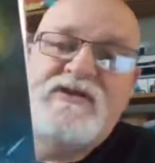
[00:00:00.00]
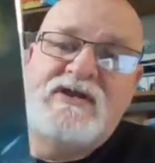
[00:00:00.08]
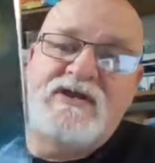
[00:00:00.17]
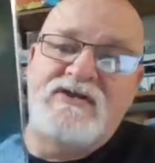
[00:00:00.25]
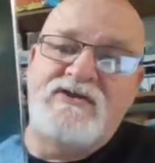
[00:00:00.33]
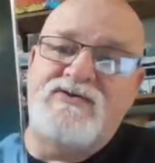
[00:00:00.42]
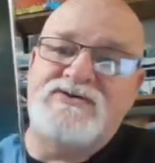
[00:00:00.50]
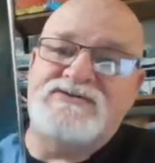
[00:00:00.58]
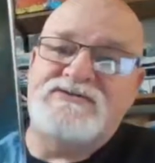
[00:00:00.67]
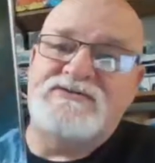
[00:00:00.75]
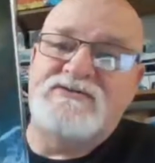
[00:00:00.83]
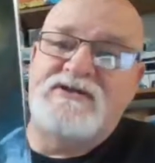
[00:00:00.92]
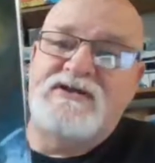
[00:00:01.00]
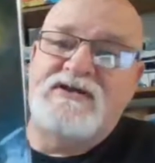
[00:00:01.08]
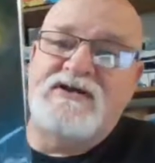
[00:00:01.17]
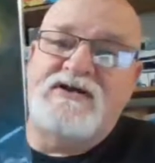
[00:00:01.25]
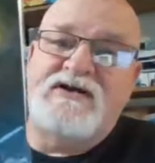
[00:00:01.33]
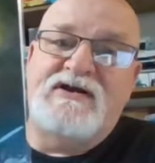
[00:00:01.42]
Of course,
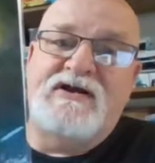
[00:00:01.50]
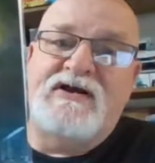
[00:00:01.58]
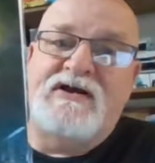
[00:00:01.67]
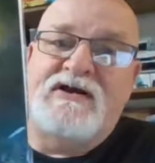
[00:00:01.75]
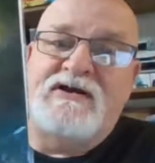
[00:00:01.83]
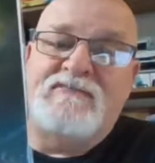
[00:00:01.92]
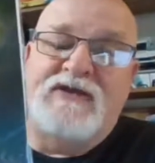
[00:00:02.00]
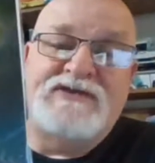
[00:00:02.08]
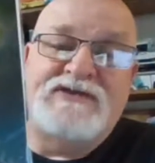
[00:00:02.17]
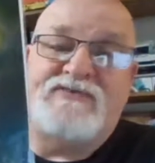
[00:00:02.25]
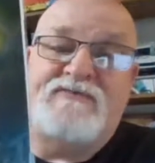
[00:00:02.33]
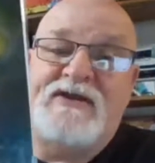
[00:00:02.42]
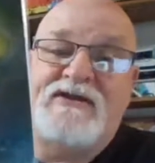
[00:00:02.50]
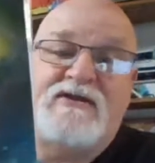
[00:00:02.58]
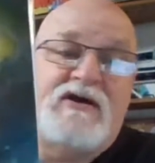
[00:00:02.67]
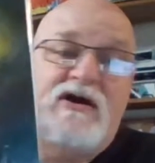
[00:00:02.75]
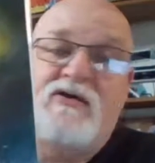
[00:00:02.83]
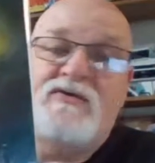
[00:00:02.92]
Ice Cream
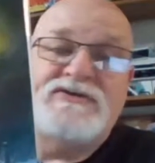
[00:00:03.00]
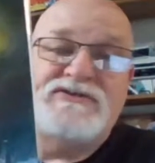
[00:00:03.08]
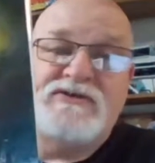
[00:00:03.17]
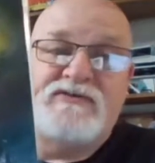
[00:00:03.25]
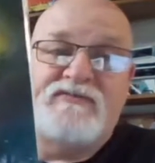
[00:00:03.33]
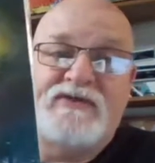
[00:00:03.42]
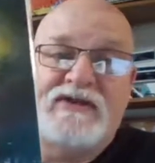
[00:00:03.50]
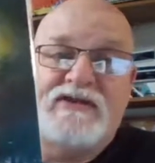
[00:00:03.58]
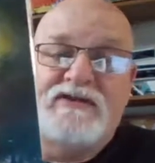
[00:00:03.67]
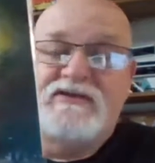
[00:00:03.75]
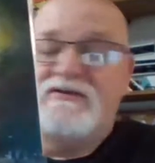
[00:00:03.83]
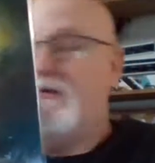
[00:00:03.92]
Man, always a good read.